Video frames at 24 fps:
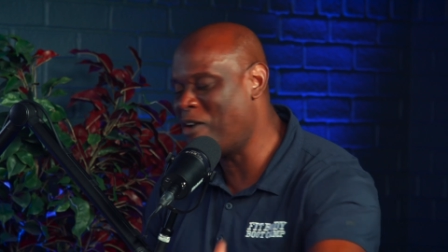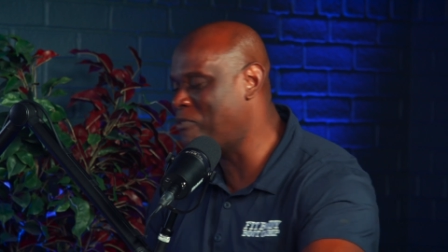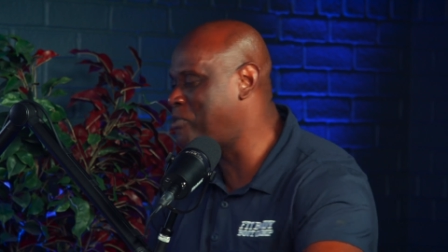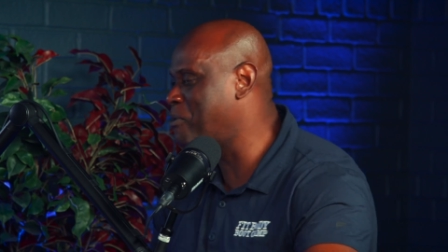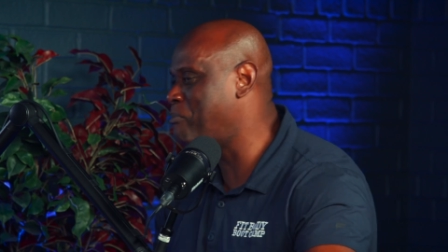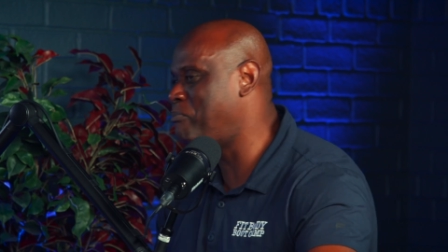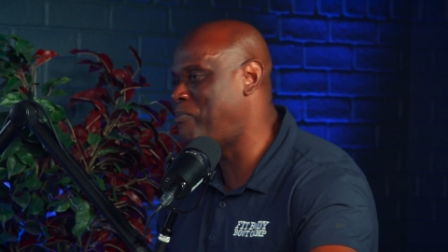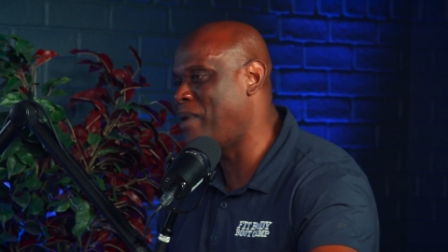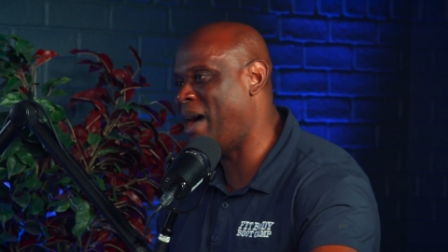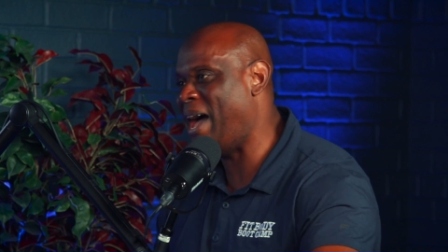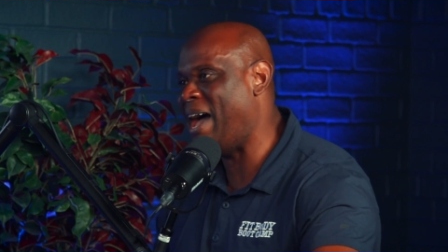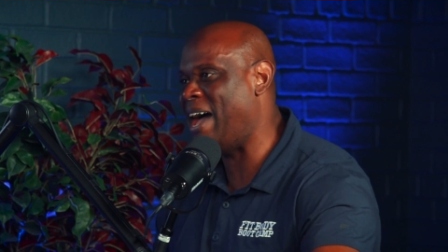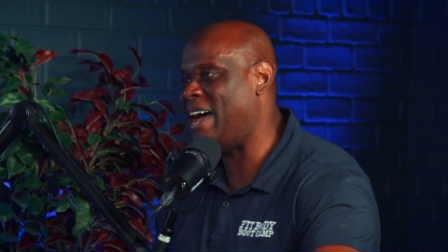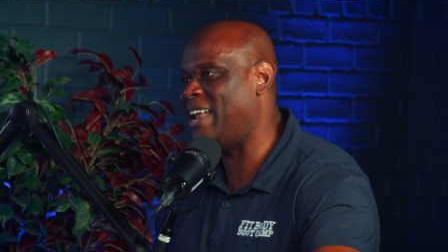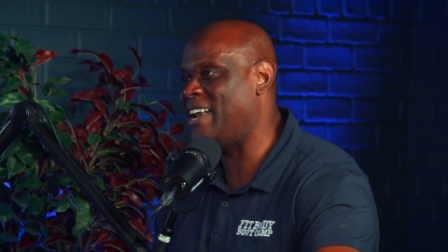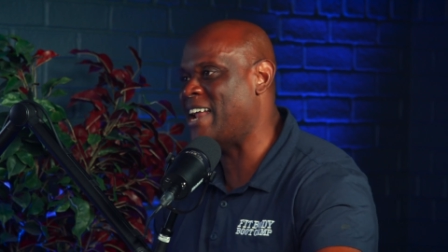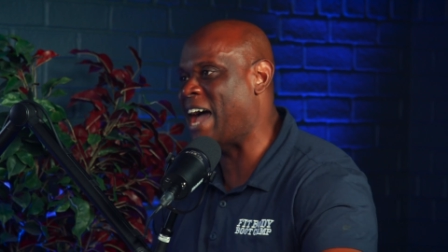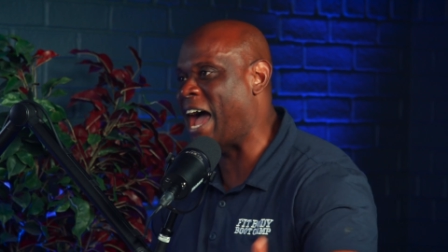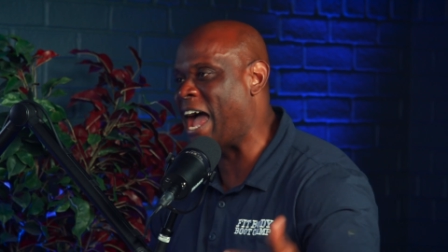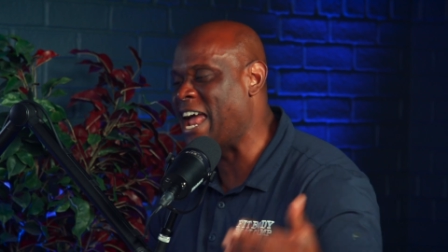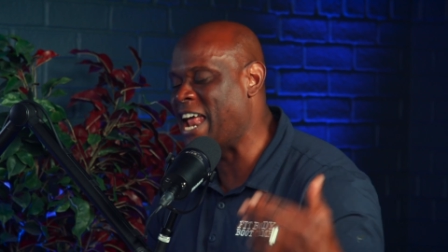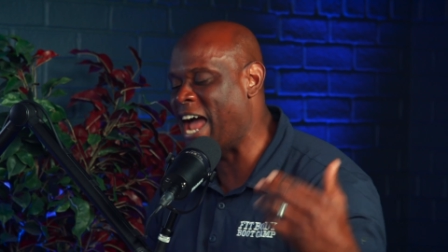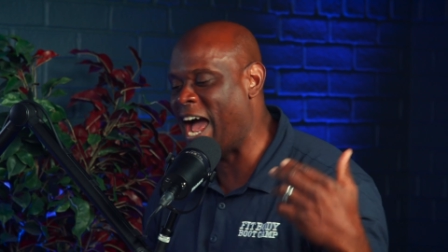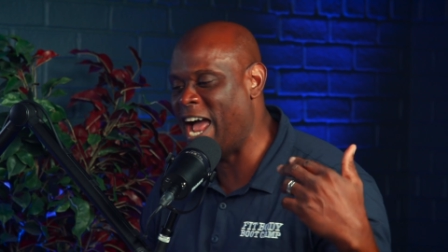off the bat,
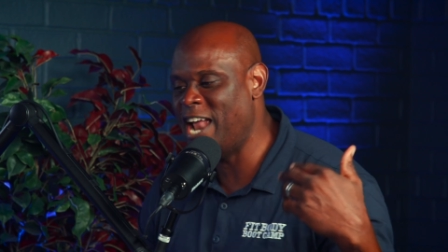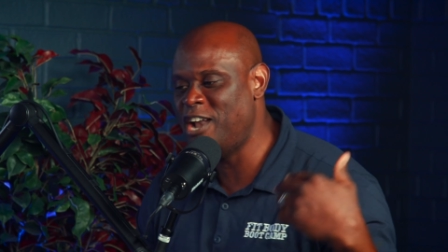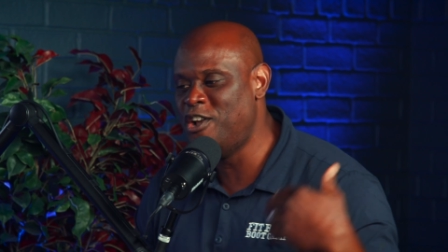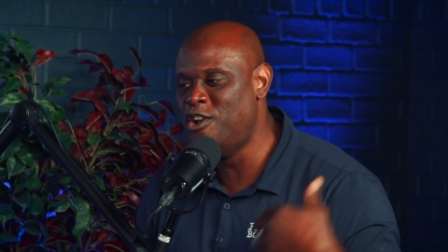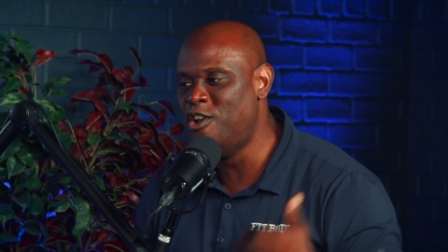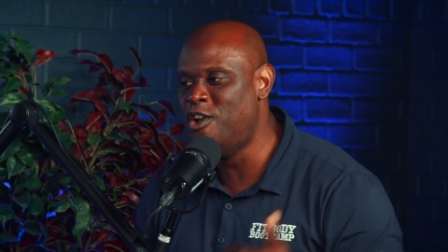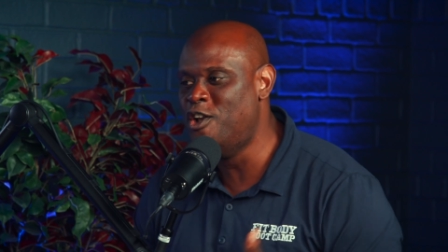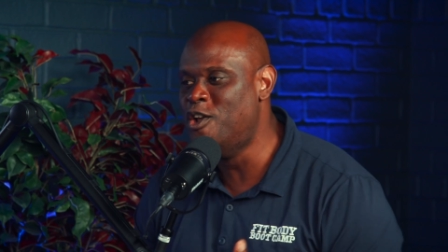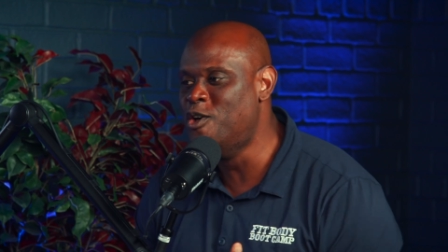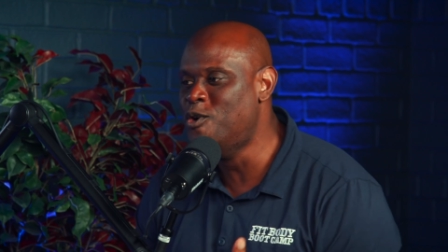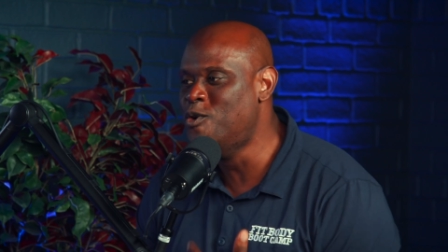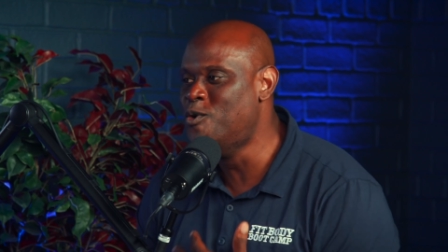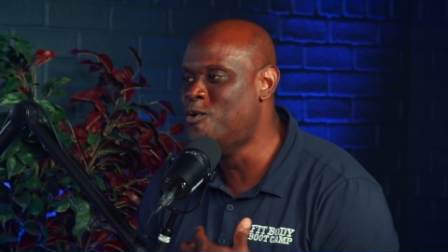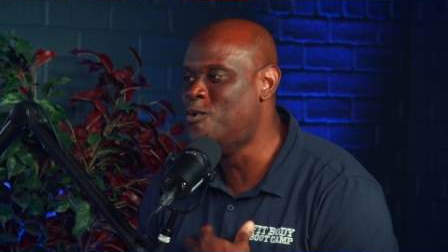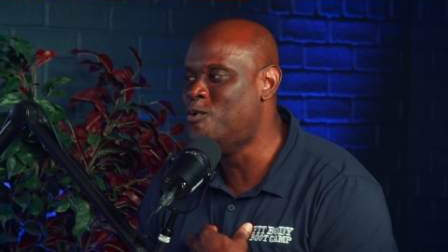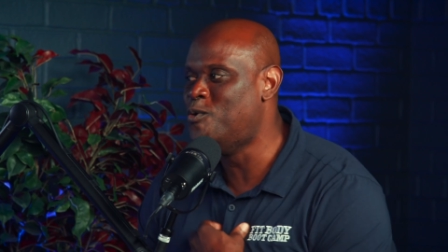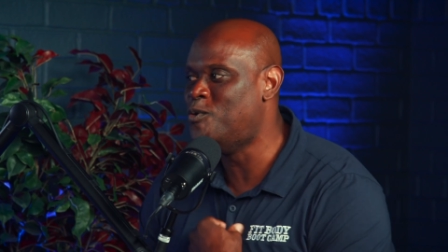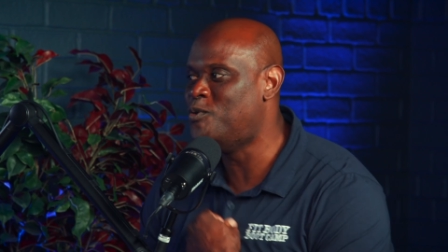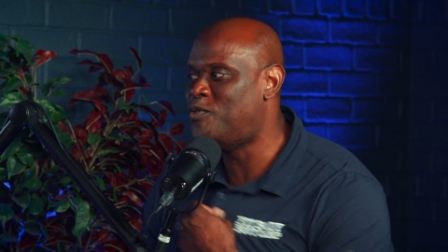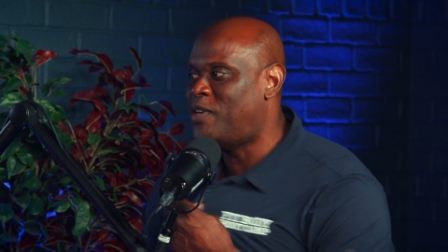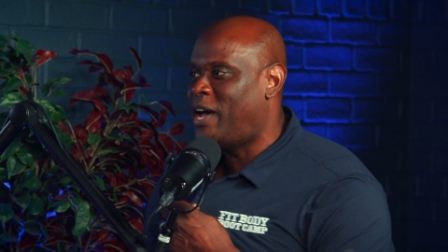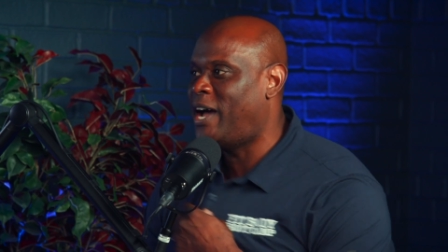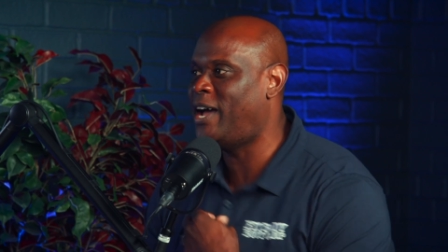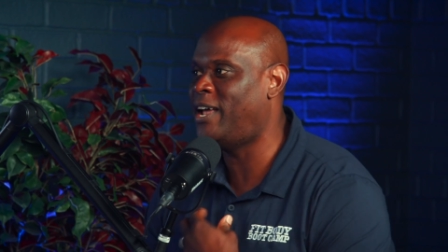I, I
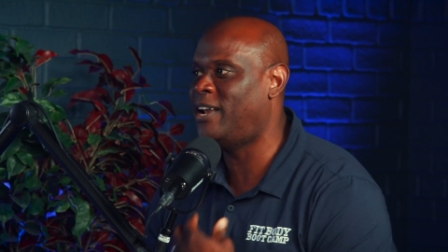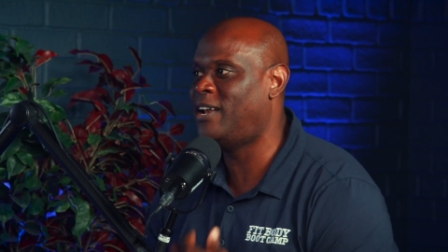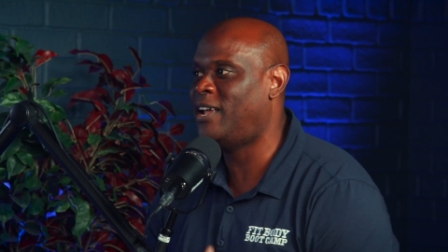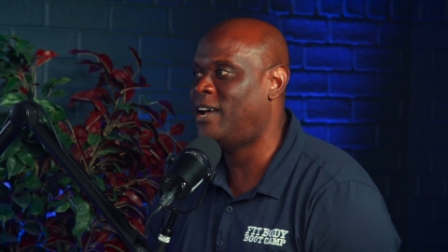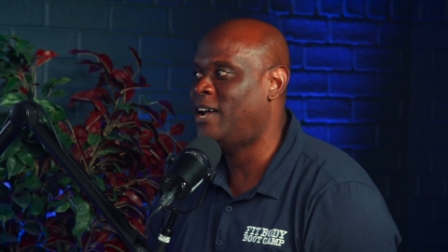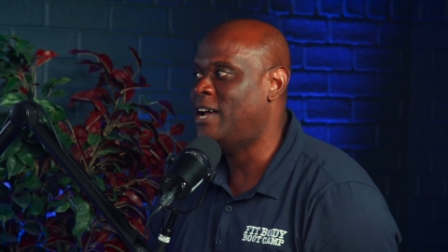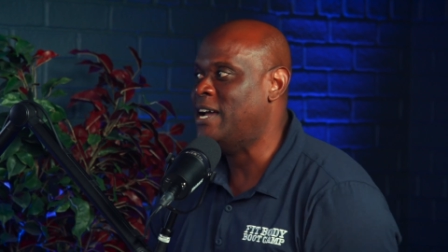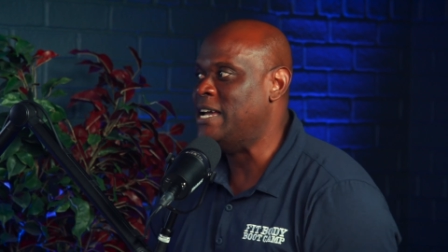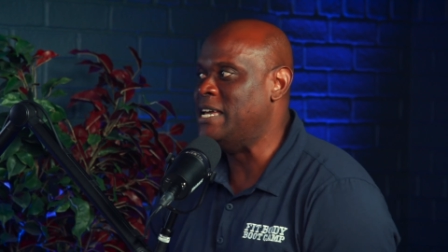knew that